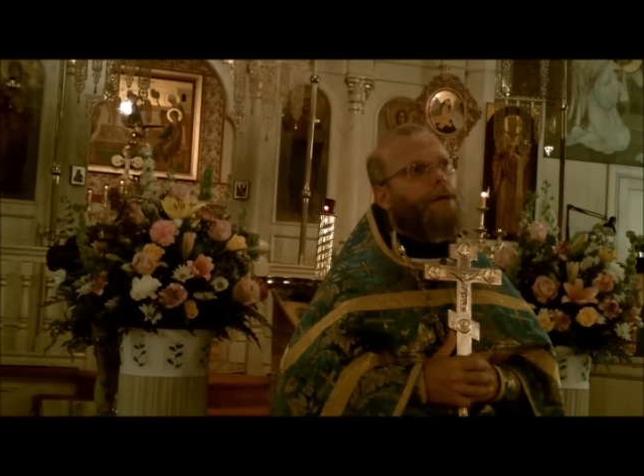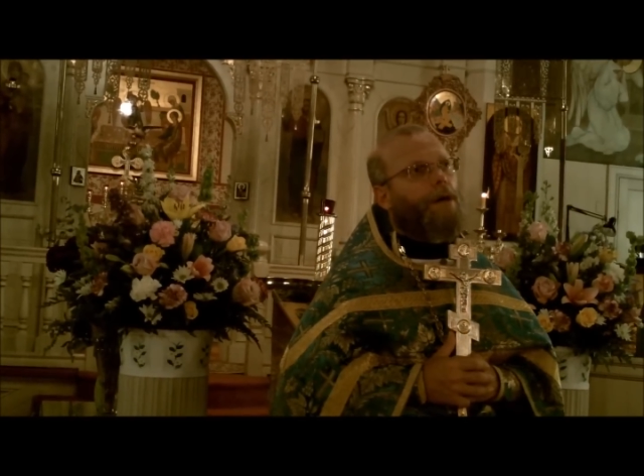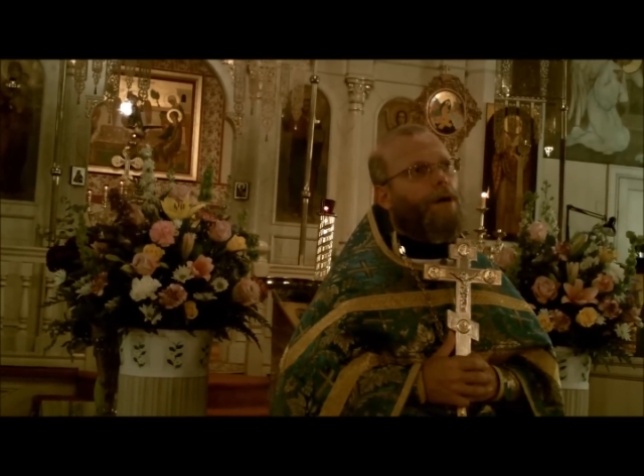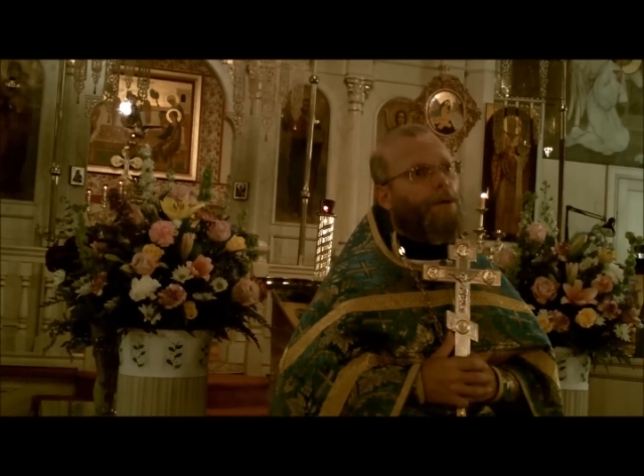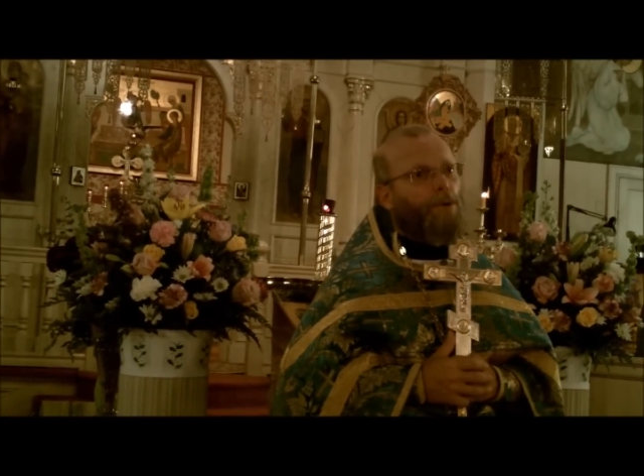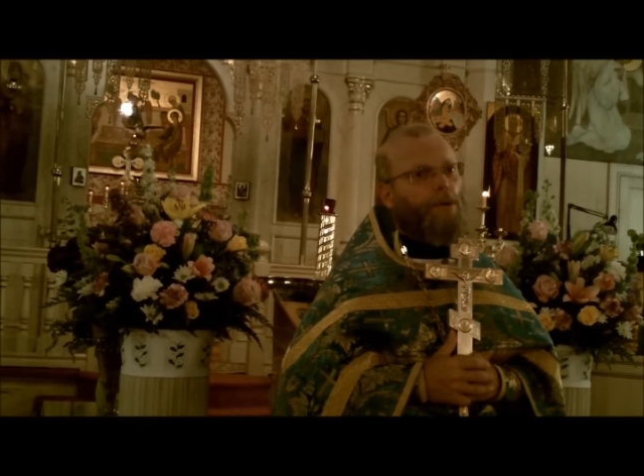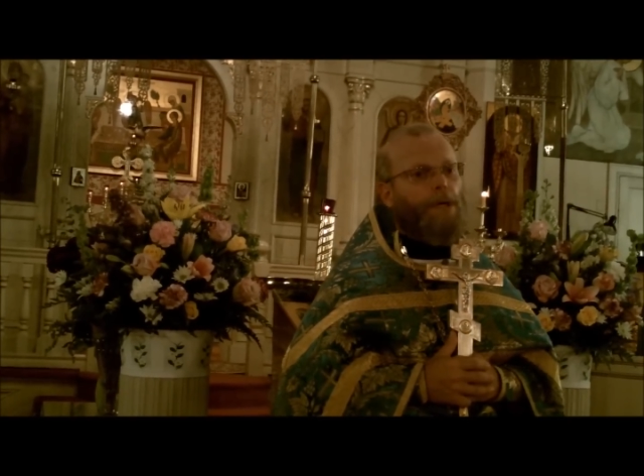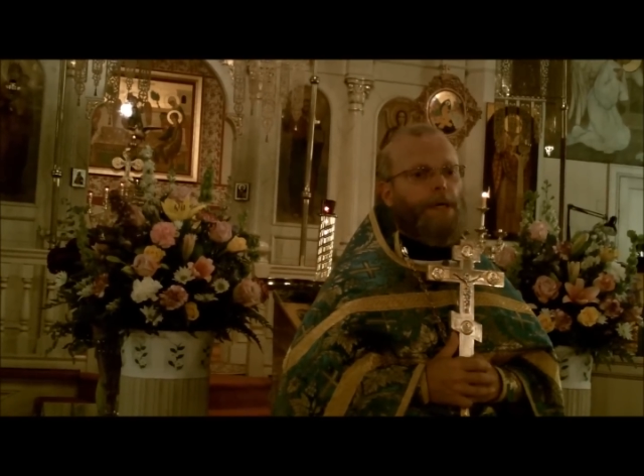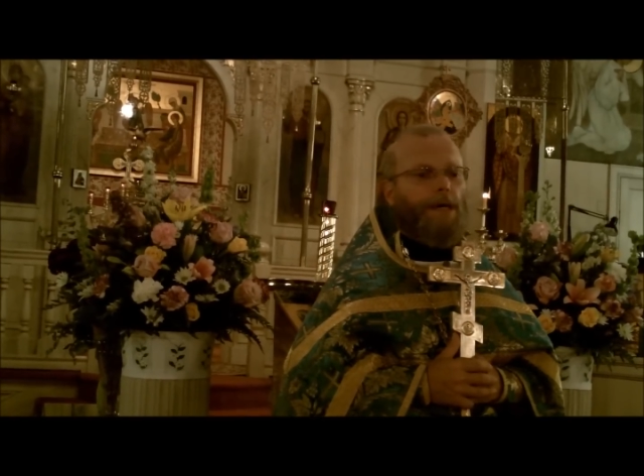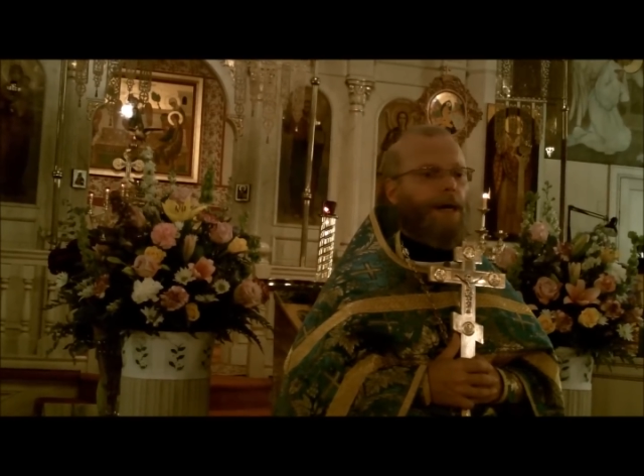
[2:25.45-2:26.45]
our Lord
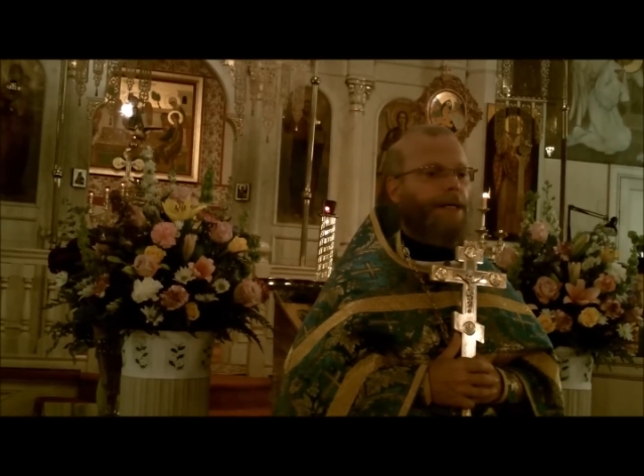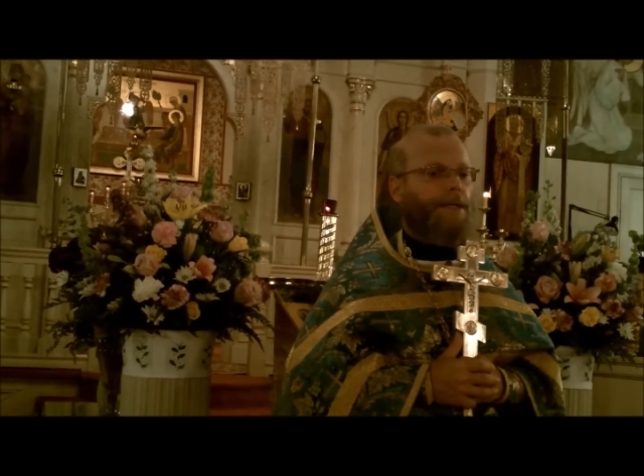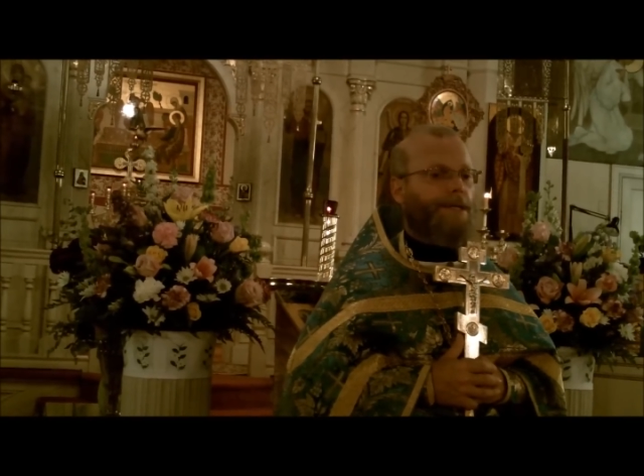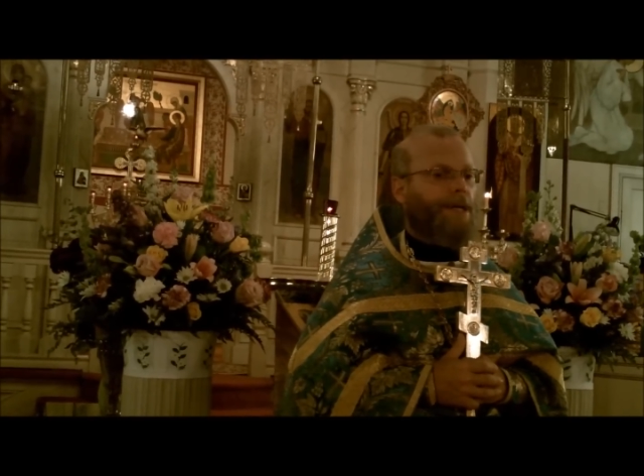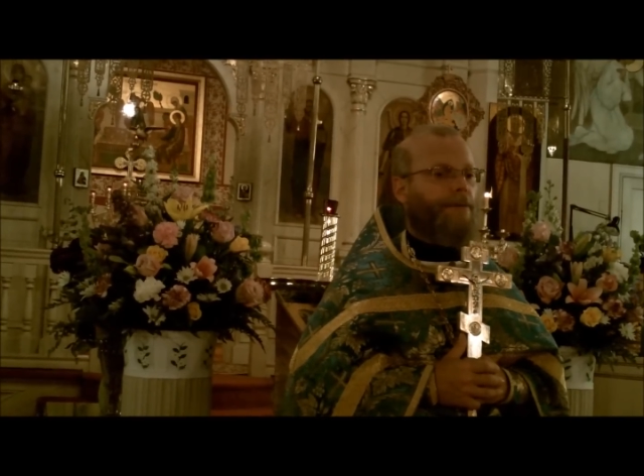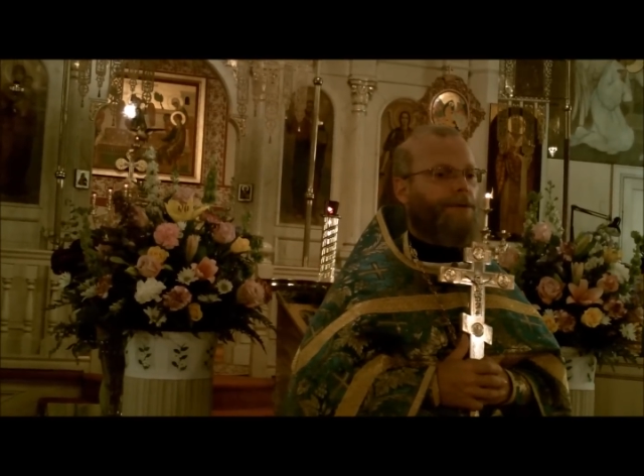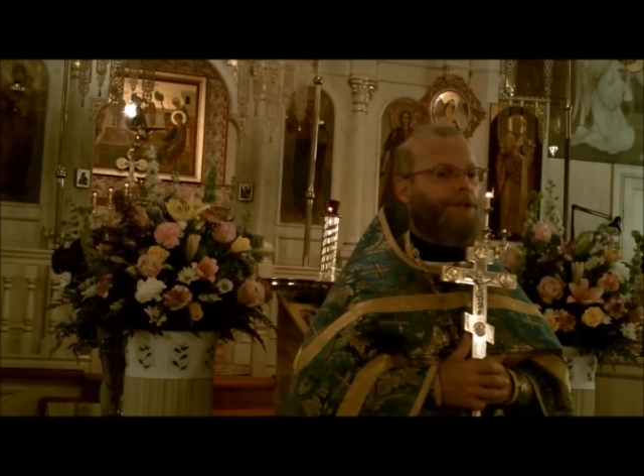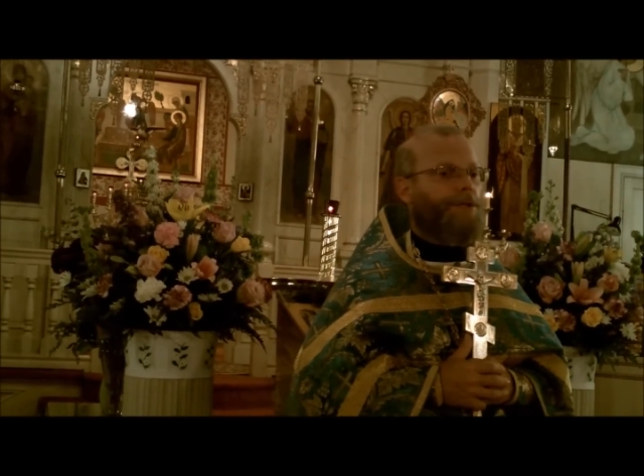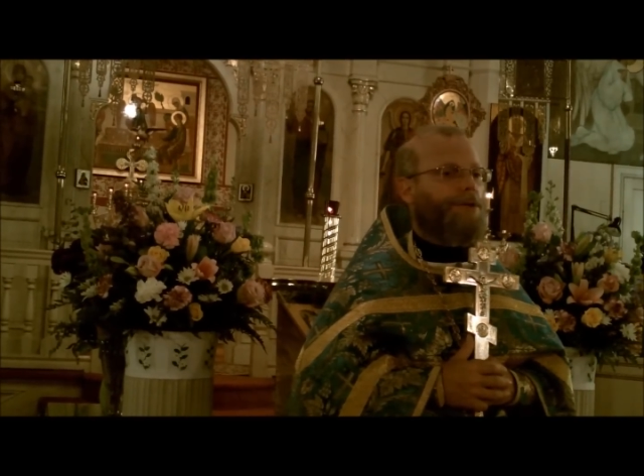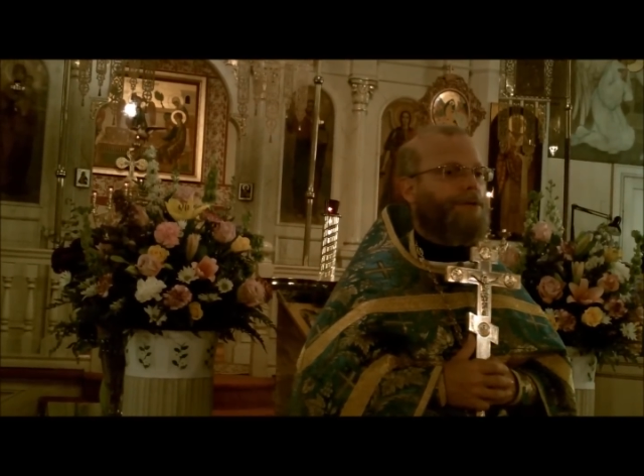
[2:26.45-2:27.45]
and God and Savior Jesus